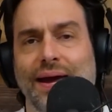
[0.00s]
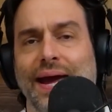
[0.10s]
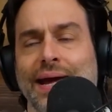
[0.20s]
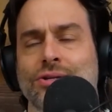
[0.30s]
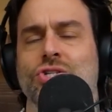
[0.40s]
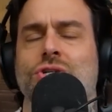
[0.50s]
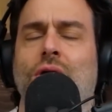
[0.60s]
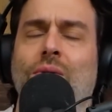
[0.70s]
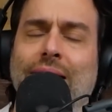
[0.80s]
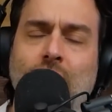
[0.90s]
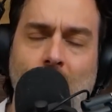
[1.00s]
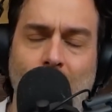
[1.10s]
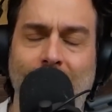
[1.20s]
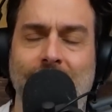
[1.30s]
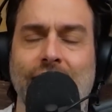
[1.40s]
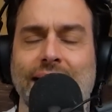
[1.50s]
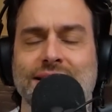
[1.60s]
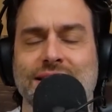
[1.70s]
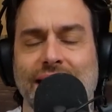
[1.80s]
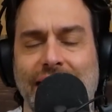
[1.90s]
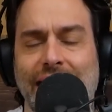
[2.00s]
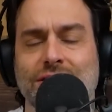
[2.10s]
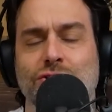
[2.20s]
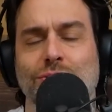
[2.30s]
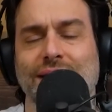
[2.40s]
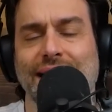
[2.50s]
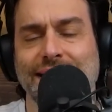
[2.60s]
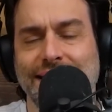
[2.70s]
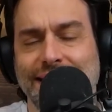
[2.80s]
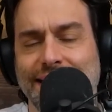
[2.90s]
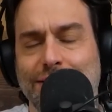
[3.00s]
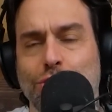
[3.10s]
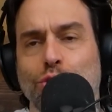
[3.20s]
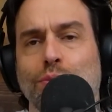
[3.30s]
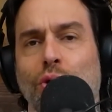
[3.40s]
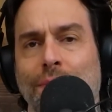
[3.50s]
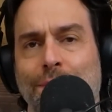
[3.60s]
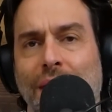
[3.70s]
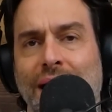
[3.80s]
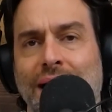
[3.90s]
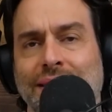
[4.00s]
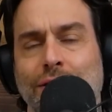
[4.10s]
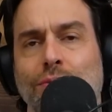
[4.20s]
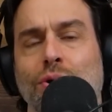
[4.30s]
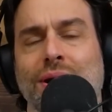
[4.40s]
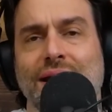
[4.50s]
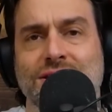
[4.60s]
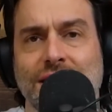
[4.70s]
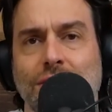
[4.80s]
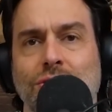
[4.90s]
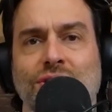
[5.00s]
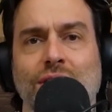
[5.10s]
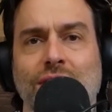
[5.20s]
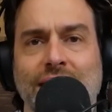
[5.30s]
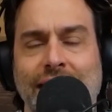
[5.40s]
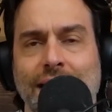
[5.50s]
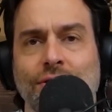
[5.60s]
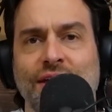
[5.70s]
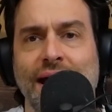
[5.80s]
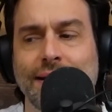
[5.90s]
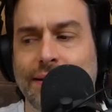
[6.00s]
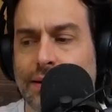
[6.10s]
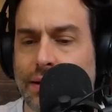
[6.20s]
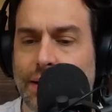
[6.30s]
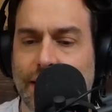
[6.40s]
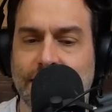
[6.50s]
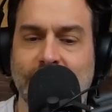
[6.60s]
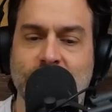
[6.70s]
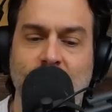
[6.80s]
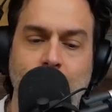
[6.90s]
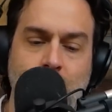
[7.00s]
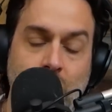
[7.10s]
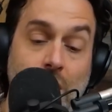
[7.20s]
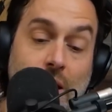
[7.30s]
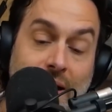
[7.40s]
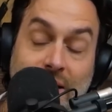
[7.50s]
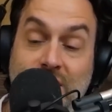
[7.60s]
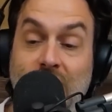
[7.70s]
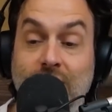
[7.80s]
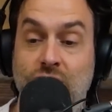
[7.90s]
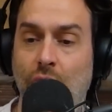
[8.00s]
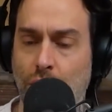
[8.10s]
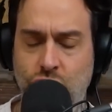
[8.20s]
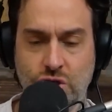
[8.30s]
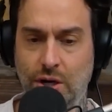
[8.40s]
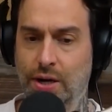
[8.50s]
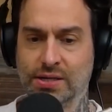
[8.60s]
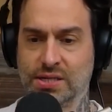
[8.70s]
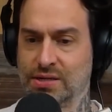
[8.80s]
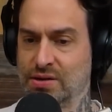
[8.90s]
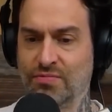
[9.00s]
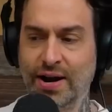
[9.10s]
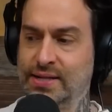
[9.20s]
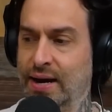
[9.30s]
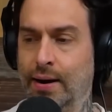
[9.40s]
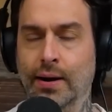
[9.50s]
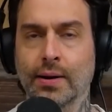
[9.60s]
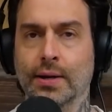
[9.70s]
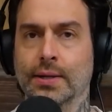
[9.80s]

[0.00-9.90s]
And so I go in and I said, actually, I need 2 more little bouquets. Do you think you could handle that? And I said, sure. And he said, oh, sure. He says, I'm right there.